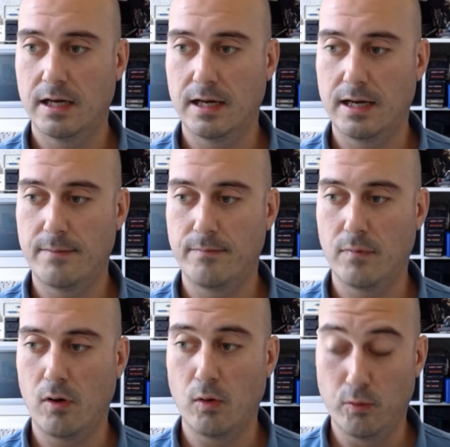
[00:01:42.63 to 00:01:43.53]

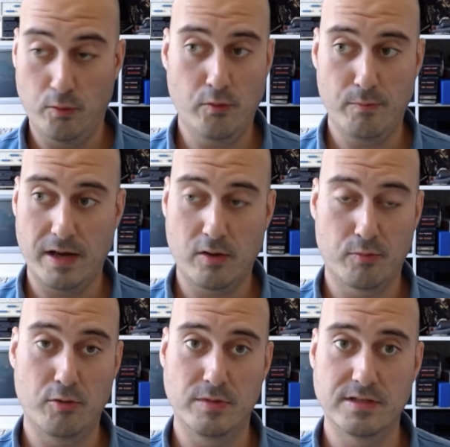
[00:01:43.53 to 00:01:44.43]
Although Michael
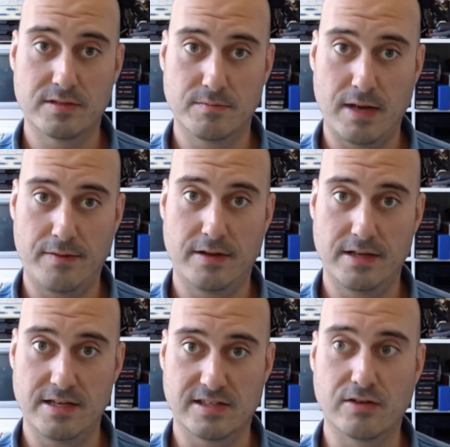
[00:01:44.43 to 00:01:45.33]
Brutman's method
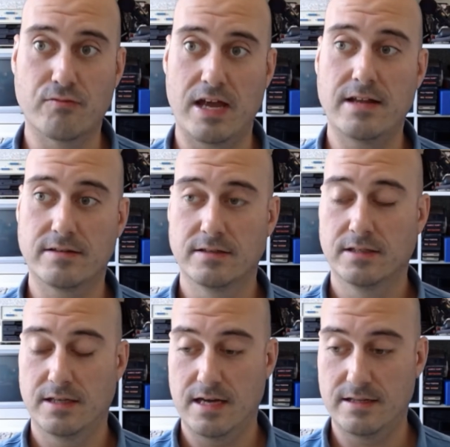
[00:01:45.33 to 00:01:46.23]
is great,
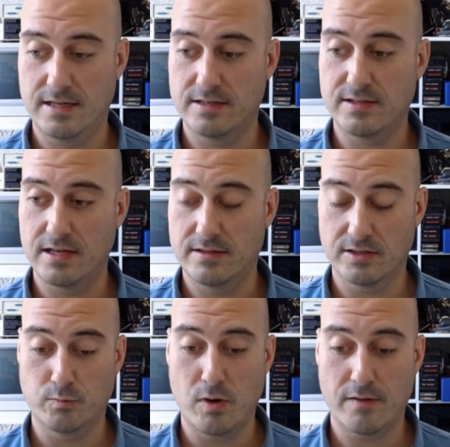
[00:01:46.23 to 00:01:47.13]
it
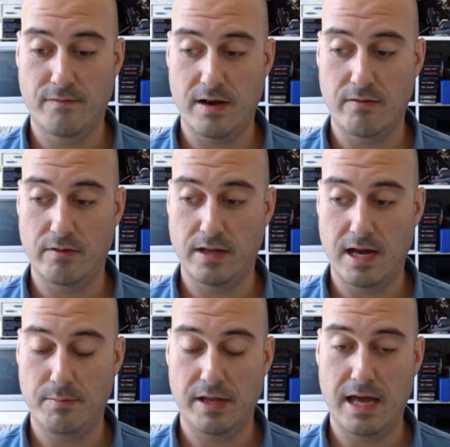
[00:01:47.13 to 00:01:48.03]
does work very
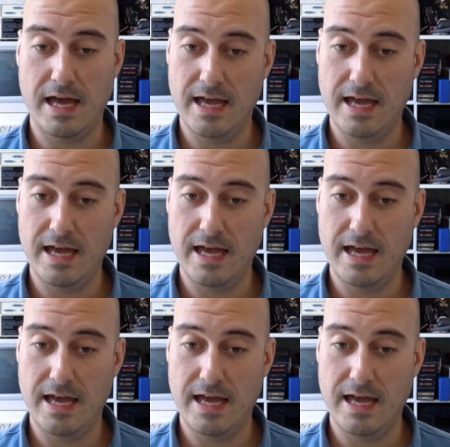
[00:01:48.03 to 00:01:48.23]
reliably.